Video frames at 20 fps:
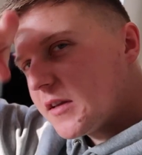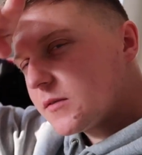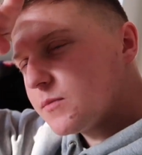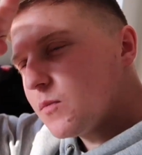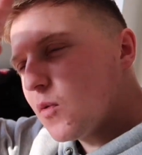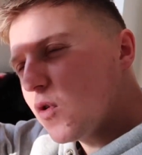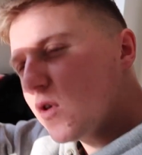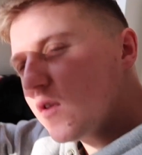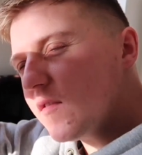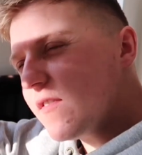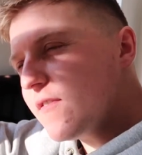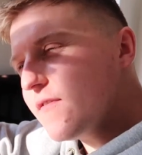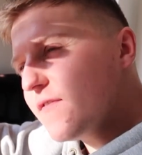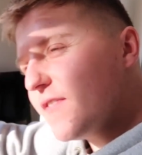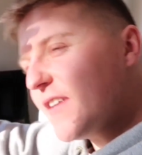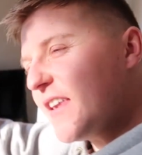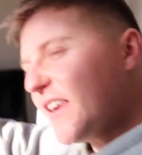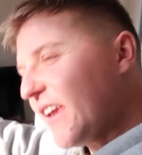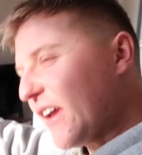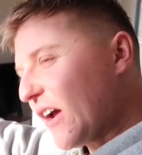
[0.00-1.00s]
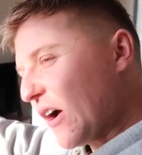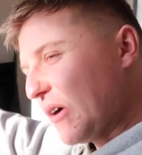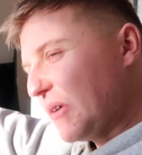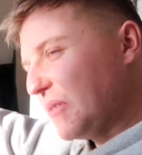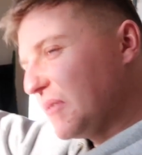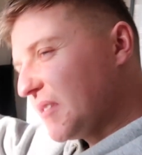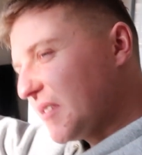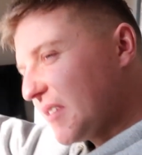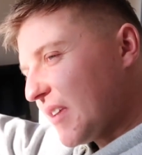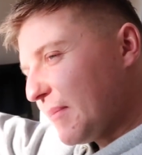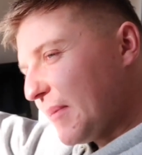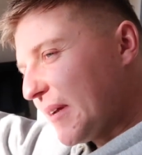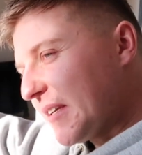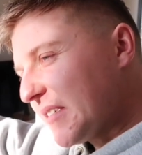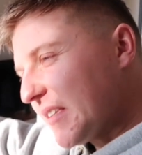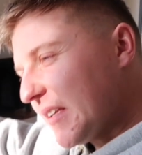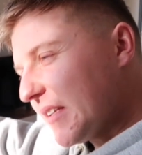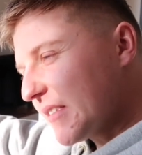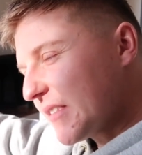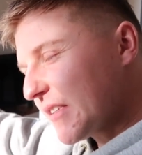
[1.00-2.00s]
it's more of a video. Does that make
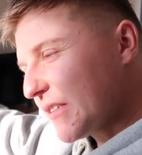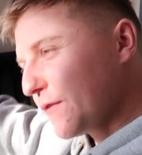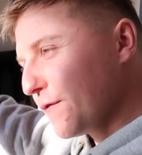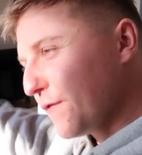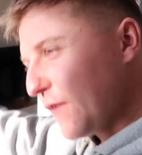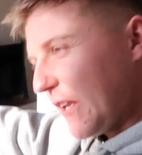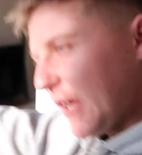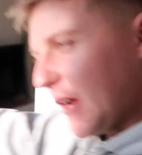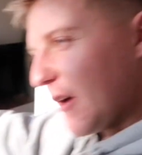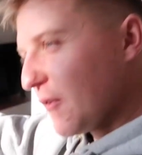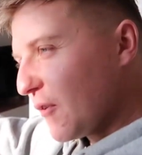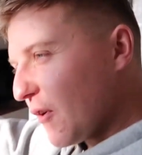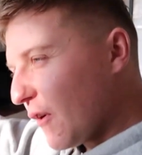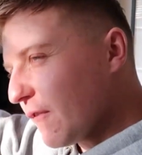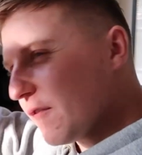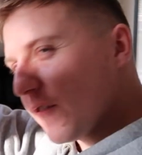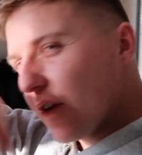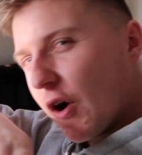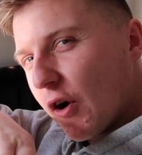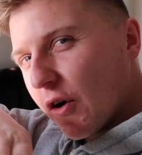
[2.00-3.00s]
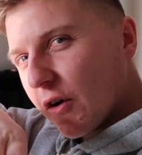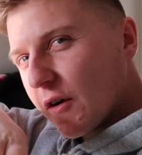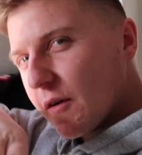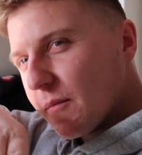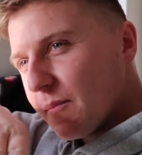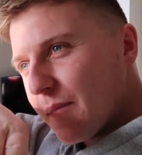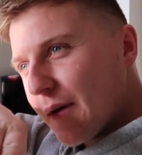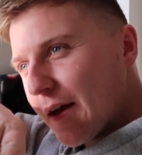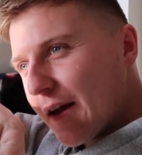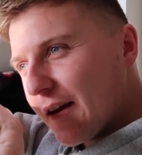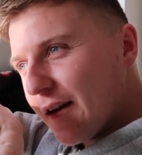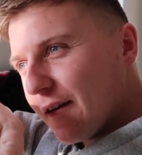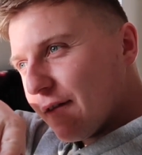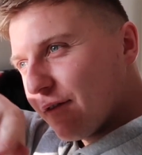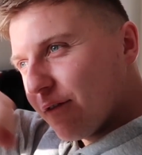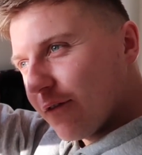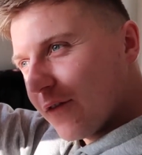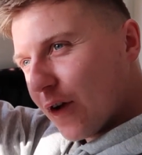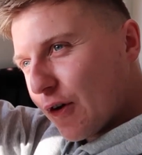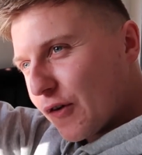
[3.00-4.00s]
sense? It's a video, not a vlog, but in
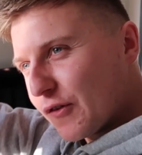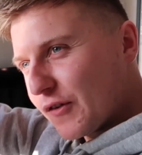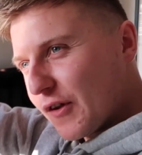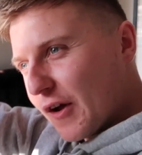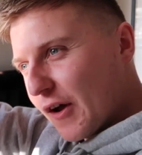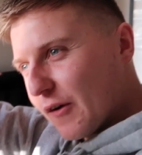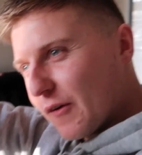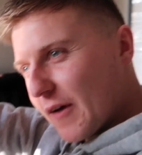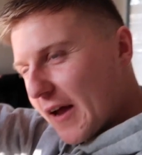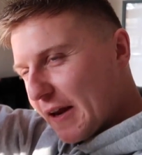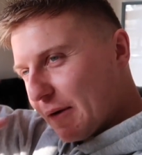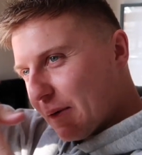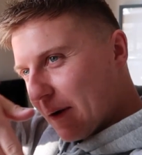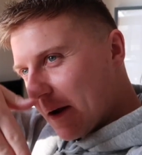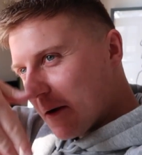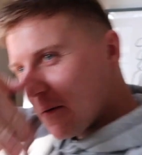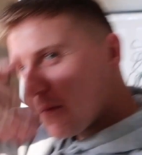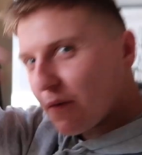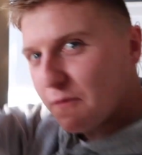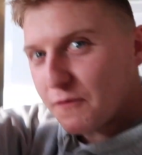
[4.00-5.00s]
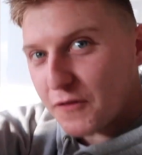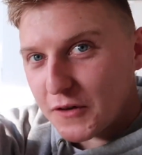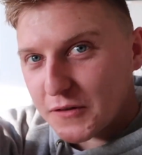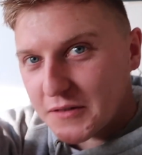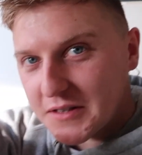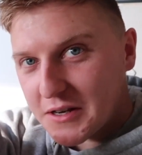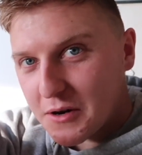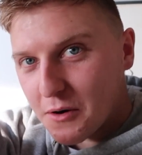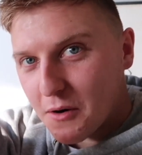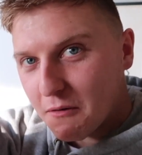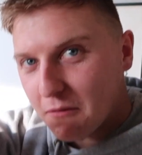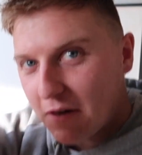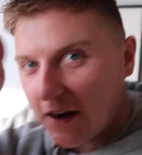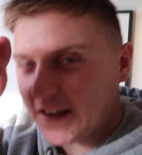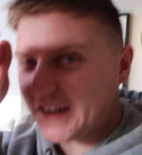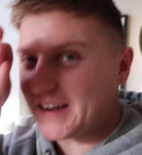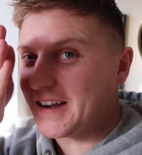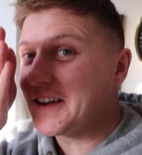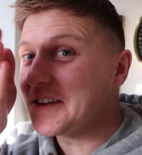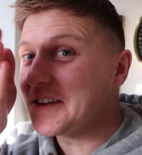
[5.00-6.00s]
a vlog style. Anyway, I'm confusing you already,